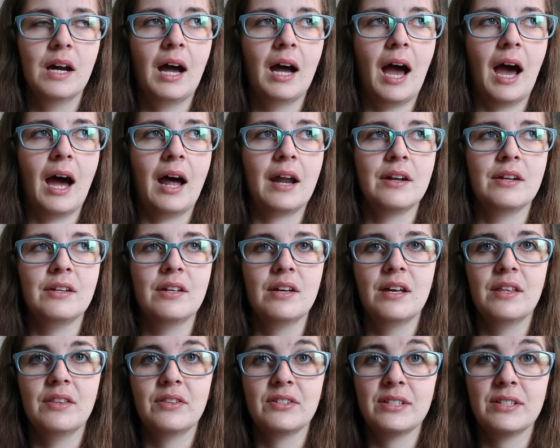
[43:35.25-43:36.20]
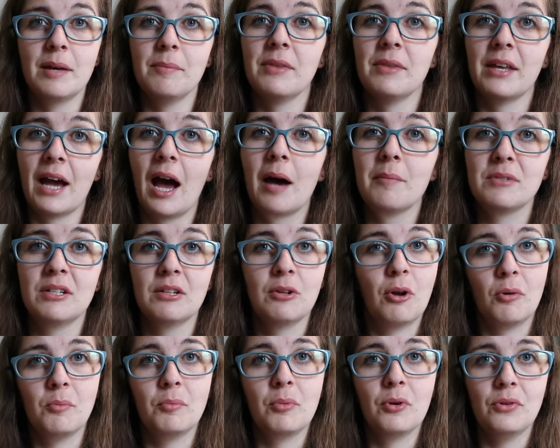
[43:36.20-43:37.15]
And same thing happened to
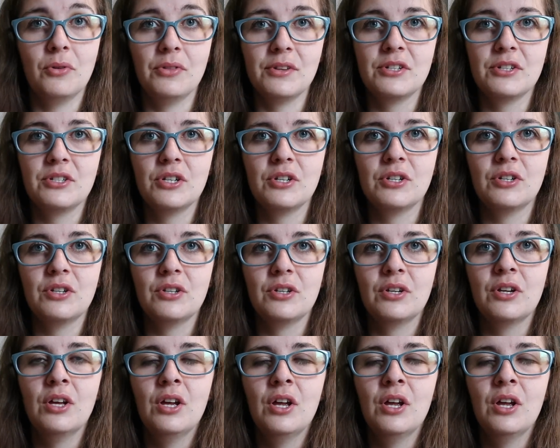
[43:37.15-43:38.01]
Lauren Byrne this year